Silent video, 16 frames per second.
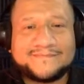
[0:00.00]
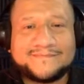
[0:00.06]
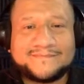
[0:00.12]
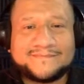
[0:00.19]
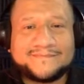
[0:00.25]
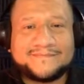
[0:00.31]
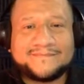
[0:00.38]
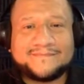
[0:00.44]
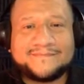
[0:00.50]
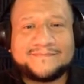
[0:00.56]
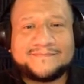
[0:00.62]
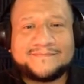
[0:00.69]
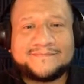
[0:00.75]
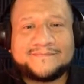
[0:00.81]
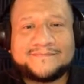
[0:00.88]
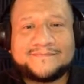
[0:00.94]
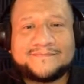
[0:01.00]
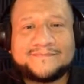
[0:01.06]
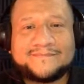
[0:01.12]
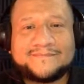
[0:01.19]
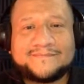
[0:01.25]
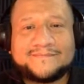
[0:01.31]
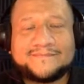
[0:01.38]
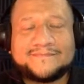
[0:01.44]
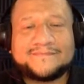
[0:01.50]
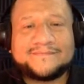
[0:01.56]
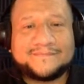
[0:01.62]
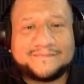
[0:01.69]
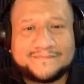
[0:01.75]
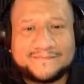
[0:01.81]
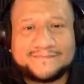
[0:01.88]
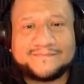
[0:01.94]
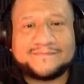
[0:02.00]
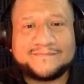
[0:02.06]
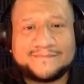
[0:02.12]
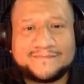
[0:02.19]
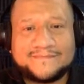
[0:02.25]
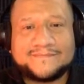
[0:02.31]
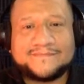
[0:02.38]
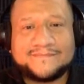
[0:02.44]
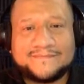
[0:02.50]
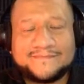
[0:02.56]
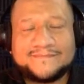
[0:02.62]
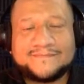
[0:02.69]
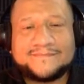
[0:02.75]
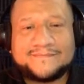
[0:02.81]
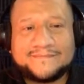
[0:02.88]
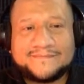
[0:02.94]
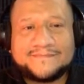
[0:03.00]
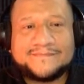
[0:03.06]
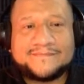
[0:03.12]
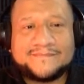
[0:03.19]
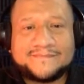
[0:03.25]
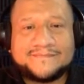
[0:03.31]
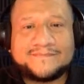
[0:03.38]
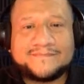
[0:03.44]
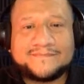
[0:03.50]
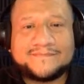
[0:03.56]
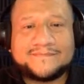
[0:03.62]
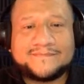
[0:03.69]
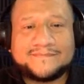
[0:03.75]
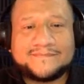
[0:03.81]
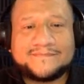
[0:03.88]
This person isn't speaking.